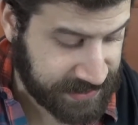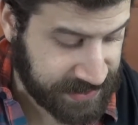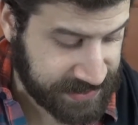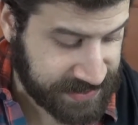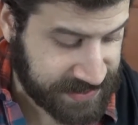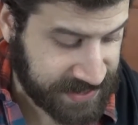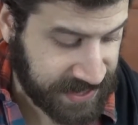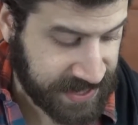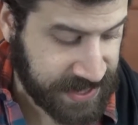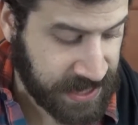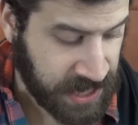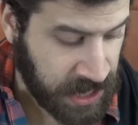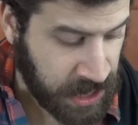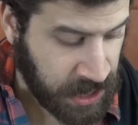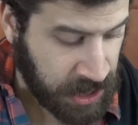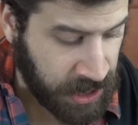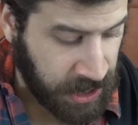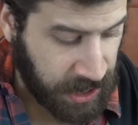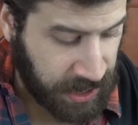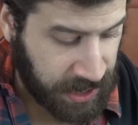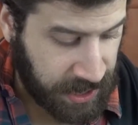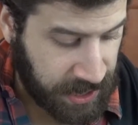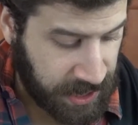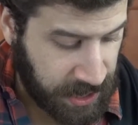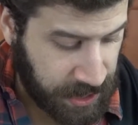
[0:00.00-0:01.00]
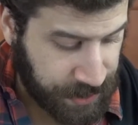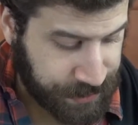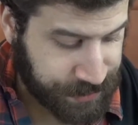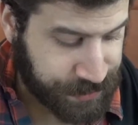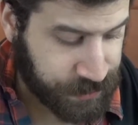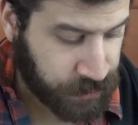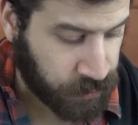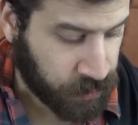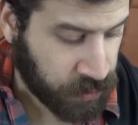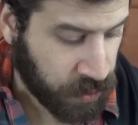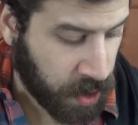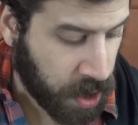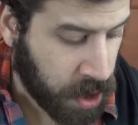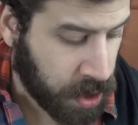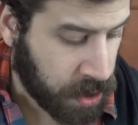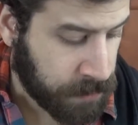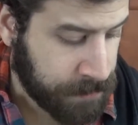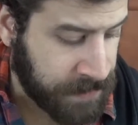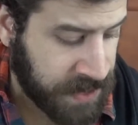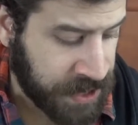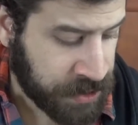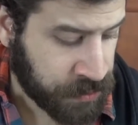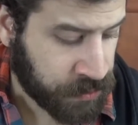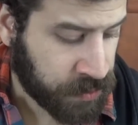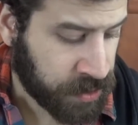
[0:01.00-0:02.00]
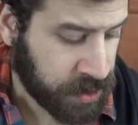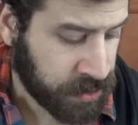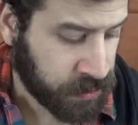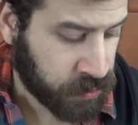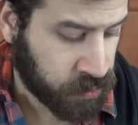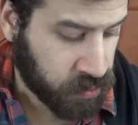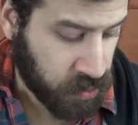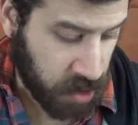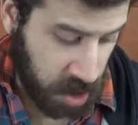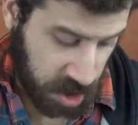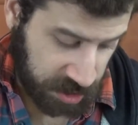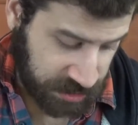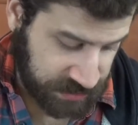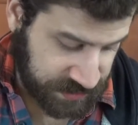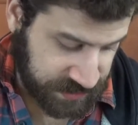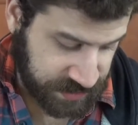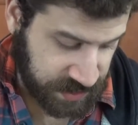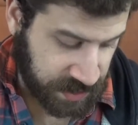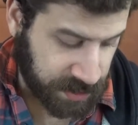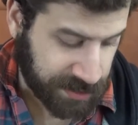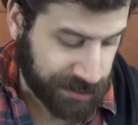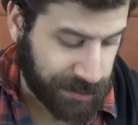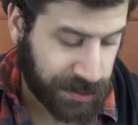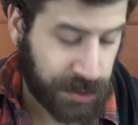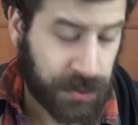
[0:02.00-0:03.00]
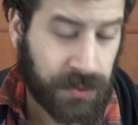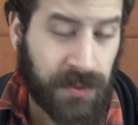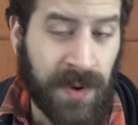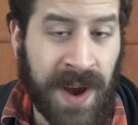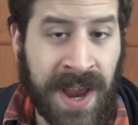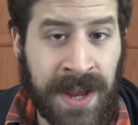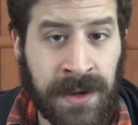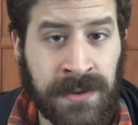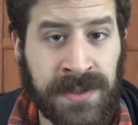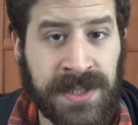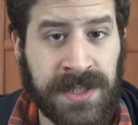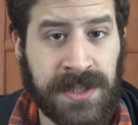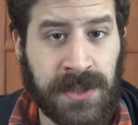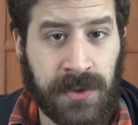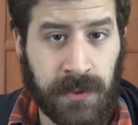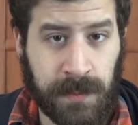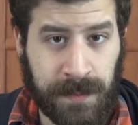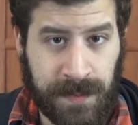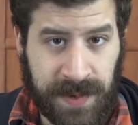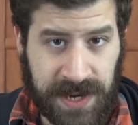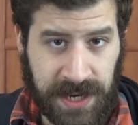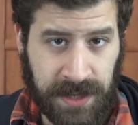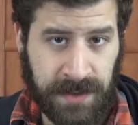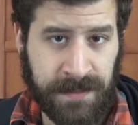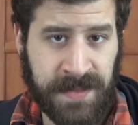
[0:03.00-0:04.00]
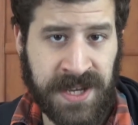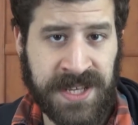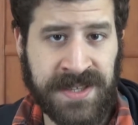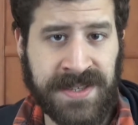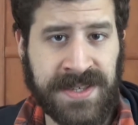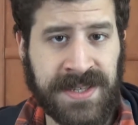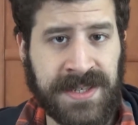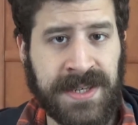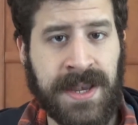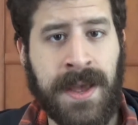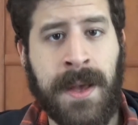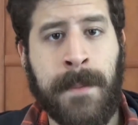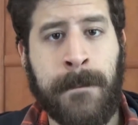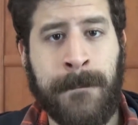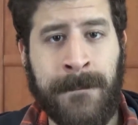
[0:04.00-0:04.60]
They say uh, the raw mineral rocks are grounded to pigments